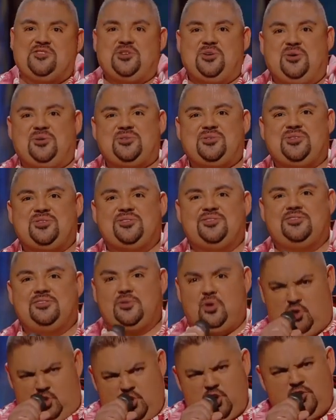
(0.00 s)
jokes.
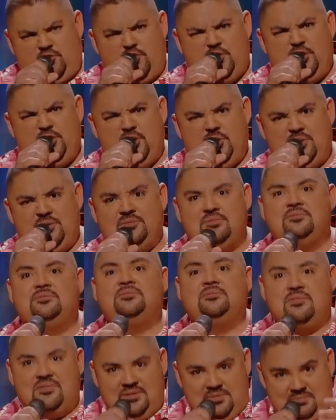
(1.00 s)
Good for you.
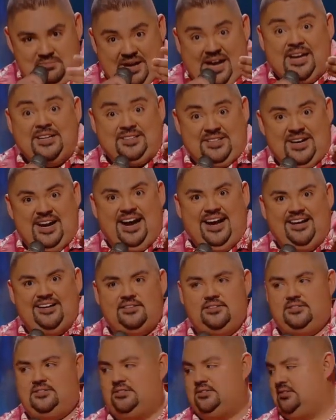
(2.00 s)
May I try?
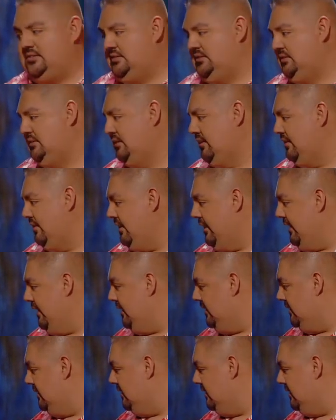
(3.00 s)
Oh, great.